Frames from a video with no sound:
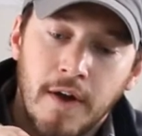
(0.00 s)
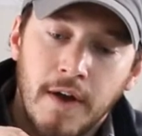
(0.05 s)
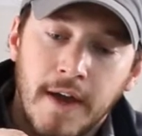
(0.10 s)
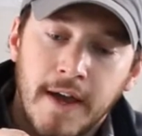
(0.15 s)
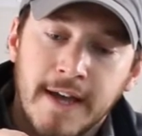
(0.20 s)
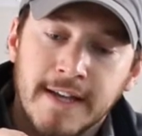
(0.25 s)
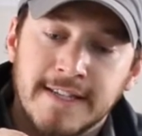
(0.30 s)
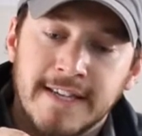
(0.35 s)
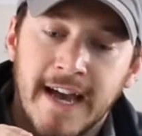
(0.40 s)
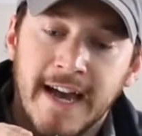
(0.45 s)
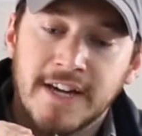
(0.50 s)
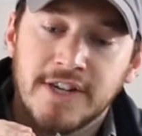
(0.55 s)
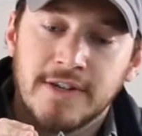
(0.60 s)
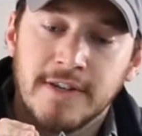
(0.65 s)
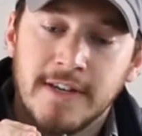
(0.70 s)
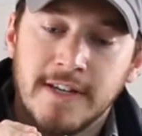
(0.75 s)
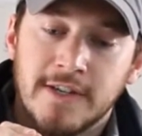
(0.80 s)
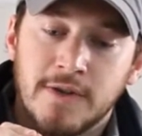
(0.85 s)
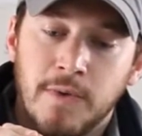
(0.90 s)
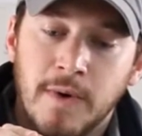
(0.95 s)
it's
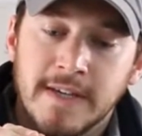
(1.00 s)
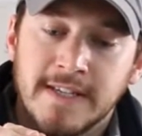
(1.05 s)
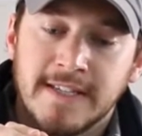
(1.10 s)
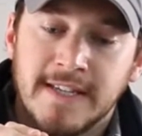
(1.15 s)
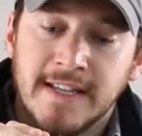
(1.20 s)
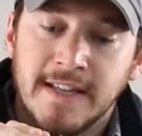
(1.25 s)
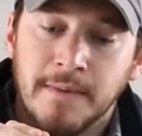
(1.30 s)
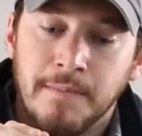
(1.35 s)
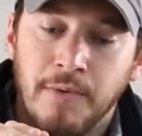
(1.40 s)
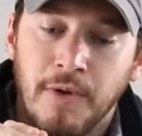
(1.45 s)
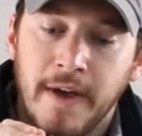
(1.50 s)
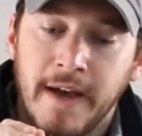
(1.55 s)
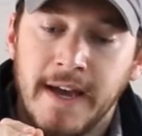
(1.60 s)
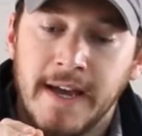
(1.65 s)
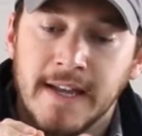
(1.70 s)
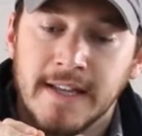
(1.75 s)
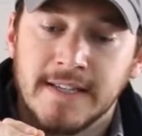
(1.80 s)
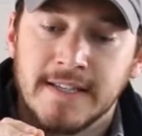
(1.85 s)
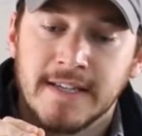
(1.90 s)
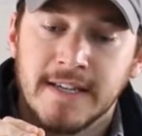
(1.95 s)
actually twisting the
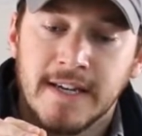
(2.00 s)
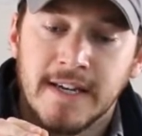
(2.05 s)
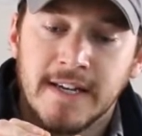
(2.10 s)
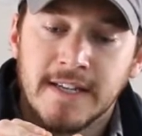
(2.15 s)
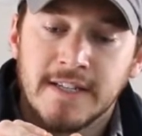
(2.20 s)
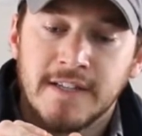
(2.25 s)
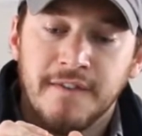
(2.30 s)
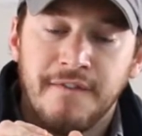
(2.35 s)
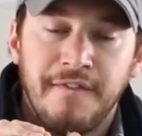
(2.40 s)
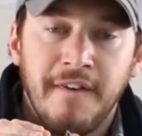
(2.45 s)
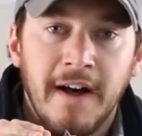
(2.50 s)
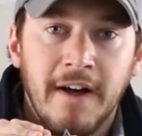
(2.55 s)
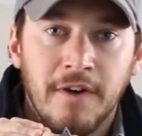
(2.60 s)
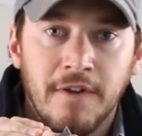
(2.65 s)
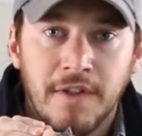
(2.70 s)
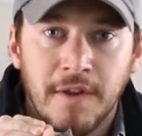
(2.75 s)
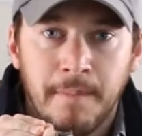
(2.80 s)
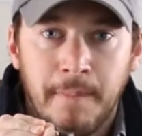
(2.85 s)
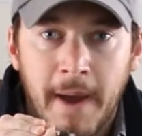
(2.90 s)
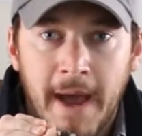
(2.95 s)
blades to
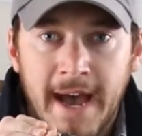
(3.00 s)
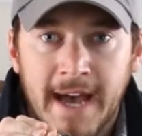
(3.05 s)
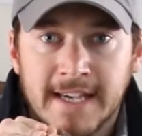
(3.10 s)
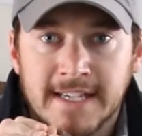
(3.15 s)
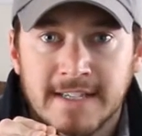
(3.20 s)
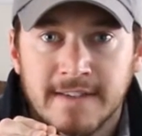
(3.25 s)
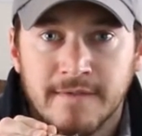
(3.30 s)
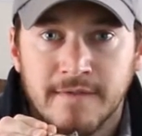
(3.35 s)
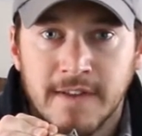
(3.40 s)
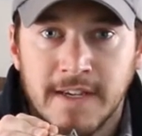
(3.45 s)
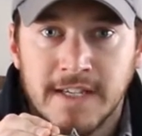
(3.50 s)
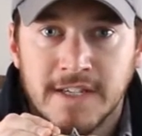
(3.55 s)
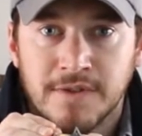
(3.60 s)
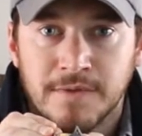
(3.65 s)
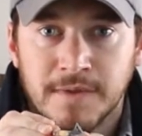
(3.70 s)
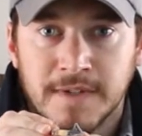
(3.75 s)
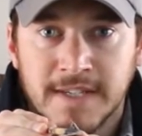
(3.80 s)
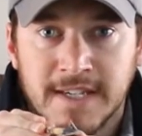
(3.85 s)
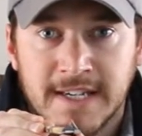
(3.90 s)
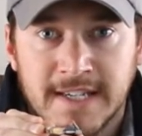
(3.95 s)
follow the path of least
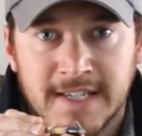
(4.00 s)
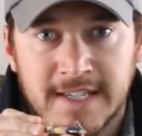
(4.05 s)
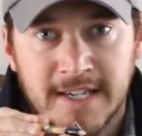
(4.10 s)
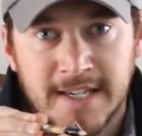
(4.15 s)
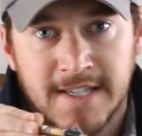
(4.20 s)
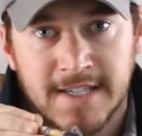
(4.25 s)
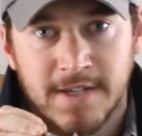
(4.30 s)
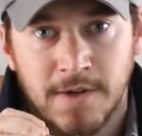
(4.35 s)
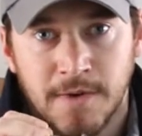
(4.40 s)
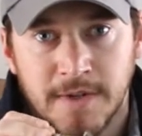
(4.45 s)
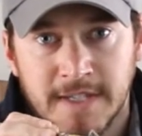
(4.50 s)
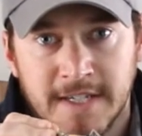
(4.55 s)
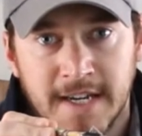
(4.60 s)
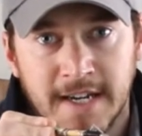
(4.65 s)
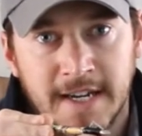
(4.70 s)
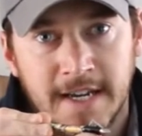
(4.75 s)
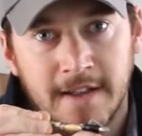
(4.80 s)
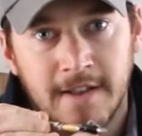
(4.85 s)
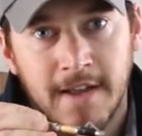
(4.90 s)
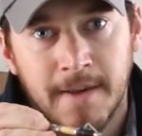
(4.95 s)
resistance. So it's
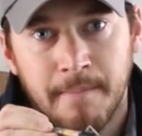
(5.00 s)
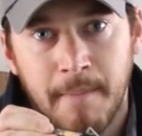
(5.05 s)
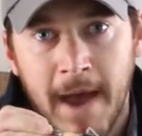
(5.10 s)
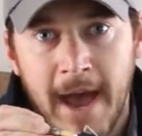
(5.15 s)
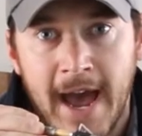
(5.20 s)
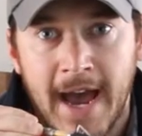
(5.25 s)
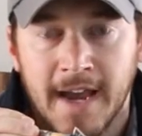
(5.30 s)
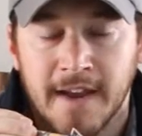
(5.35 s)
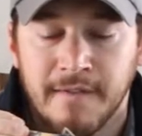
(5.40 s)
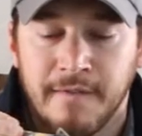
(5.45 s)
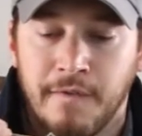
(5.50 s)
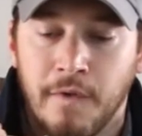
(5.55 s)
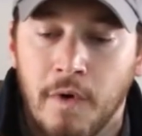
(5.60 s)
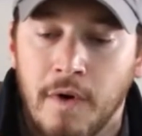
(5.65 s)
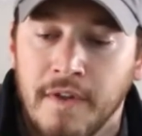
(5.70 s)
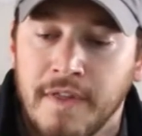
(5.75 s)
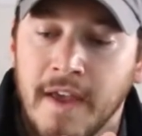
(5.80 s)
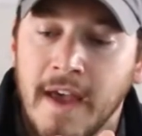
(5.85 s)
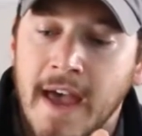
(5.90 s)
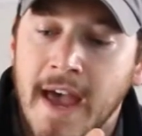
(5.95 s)
going to click back and
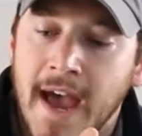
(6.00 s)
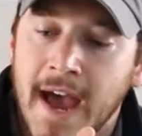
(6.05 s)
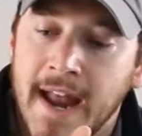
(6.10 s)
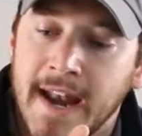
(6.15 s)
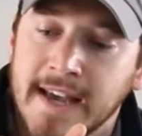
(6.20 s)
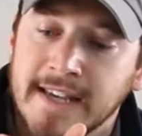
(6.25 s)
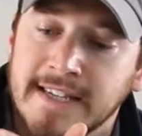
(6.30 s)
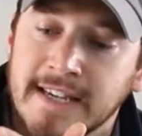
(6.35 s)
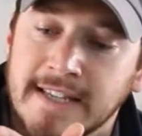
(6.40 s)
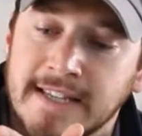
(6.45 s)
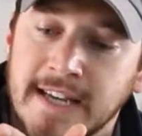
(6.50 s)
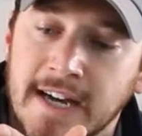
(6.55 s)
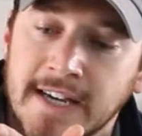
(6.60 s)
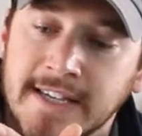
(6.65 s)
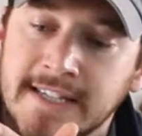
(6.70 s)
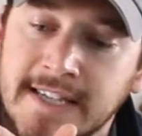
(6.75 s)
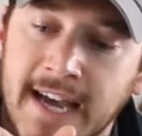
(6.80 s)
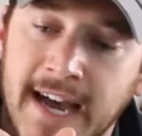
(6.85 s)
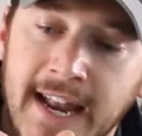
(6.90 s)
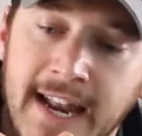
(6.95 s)
forth, and as it
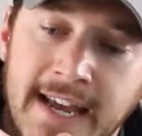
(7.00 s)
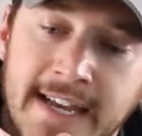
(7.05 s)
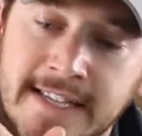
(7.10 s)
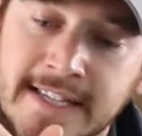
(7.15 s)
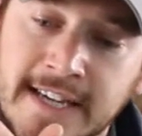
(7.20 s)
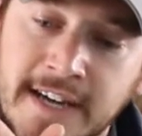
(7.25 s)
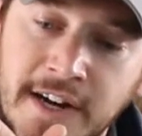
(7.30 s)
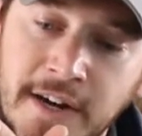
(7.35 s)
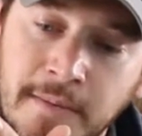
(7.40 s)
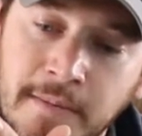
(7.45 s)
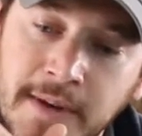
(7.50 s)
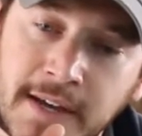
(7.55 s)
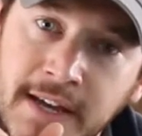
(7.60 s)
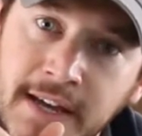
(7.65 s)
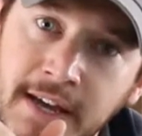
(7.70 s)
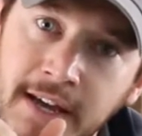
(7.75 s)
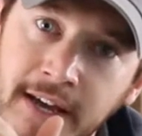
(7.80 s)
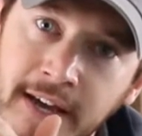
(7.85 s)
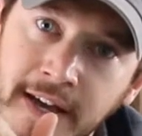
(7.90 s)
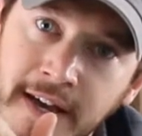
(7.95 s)
does that, it's going to
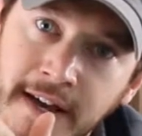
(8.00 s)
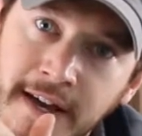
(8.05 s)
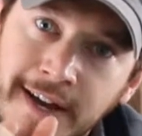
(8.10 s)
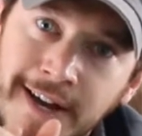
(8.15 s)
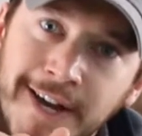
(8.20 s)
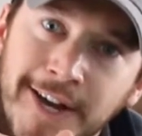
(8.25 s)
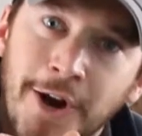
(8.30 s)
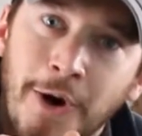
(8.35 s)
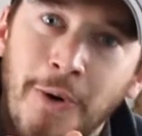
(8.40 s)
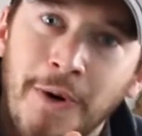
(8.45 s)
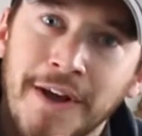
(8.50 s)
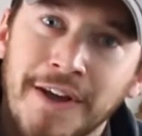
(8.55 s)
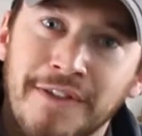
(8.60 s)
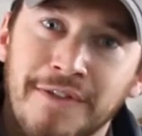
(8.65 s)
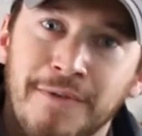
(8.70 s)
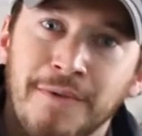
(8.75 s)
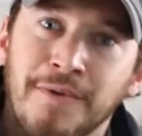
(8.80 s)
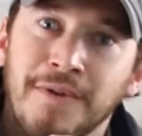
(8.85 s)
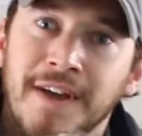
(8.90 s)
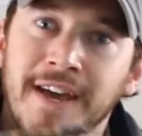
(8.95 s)
be going
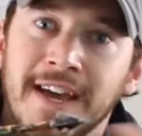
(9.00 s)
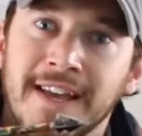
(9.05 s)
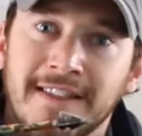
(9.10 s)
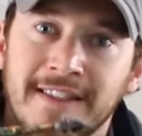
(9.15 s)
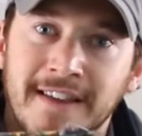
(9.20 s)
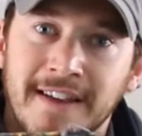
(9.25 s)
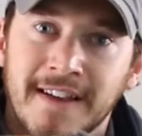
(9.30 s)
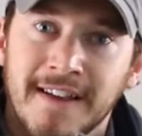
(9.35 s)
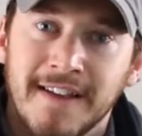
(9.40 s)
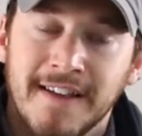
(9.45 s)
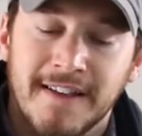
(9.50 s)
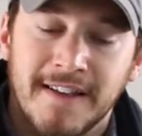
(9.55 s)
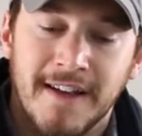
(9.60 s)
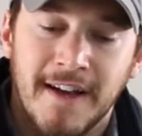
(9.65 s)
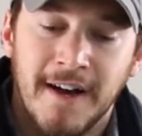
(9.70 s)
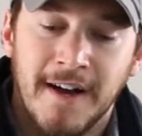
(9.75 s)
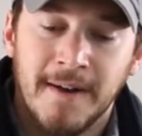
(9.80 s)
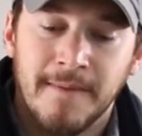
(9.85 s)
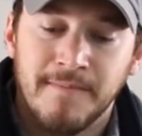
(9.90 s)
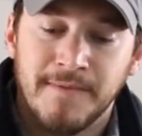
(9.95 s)
through to
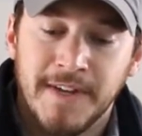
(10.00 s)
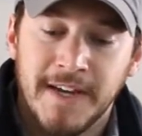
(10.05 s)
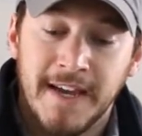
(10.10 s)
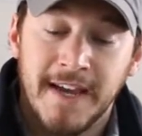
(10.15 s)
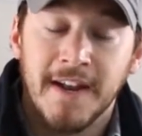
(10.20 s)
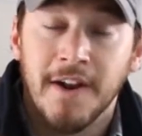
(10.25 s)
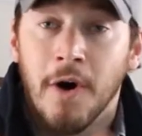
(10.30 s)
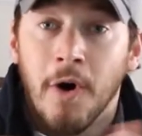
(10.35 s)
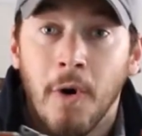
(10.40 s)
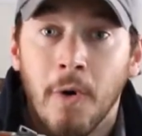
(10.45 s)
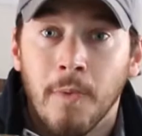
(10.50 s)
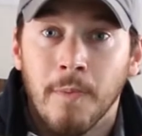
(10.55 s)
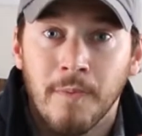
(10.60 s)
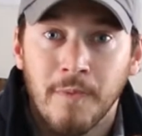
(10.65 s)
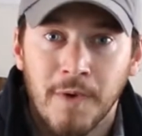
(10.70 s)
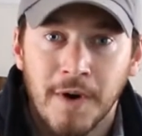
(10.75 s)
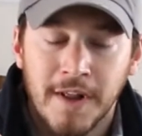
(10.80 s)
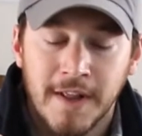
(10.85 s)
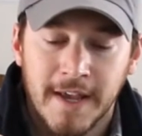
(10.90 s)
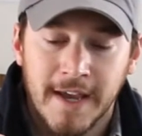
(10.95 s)
hit
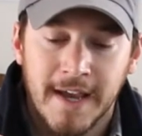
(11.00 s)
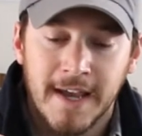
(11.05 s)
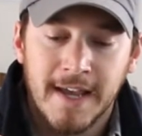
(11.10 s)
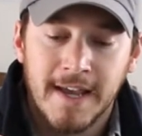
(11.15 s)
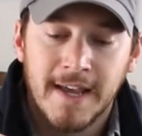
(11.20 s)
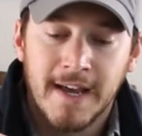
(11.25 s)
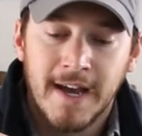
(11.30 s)
home, really.